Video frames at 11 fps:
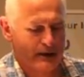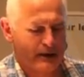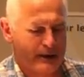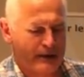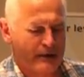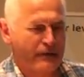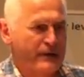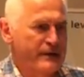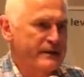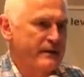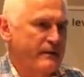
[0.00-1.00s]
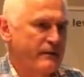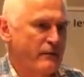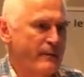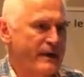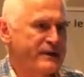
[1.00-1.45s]
the first
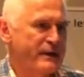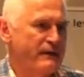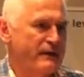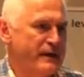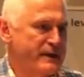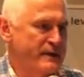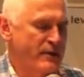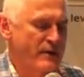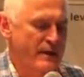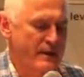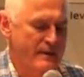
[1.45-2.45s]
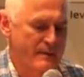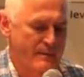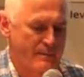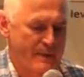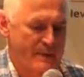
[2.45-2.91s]
formation of lesions occur
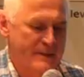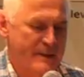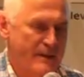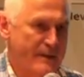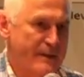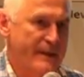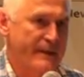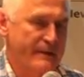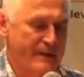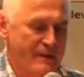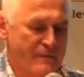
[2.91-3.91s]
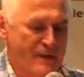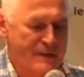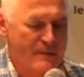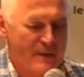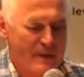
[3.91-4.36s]
based on
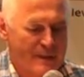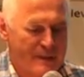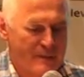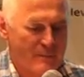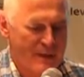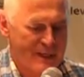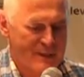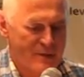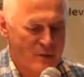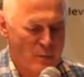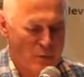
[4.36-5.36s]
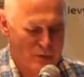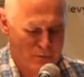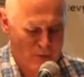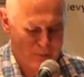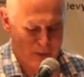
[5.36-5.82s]
infection by
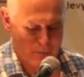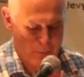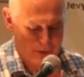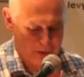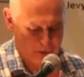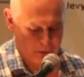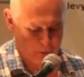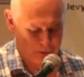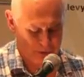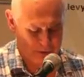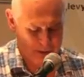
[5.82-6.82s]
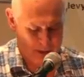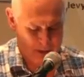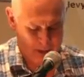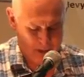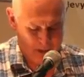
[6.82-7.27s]
ascospores from the overwintering source.
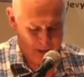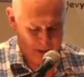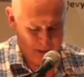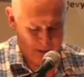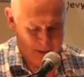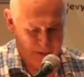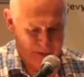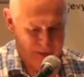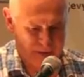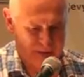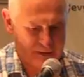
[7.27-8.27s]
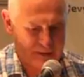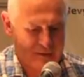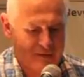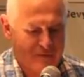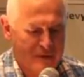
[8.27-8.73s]
And then
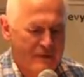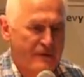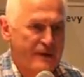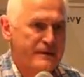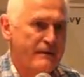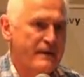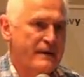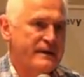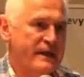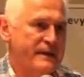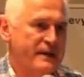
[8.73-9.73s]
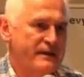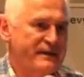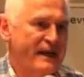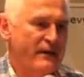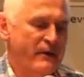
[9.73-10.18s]
the third phase of the disease is
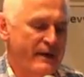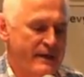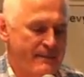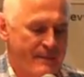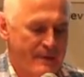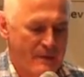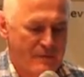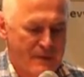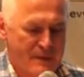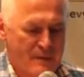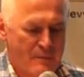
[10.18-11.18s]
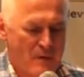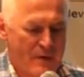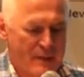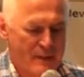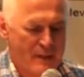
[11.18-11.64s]
the secondary infection
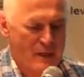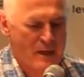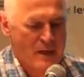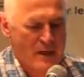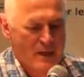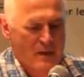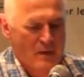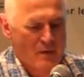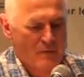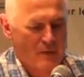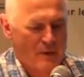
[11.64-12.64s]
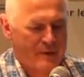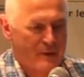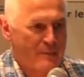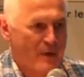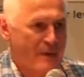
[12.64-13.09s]
period,
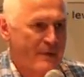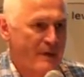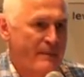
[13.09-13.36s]
following the primary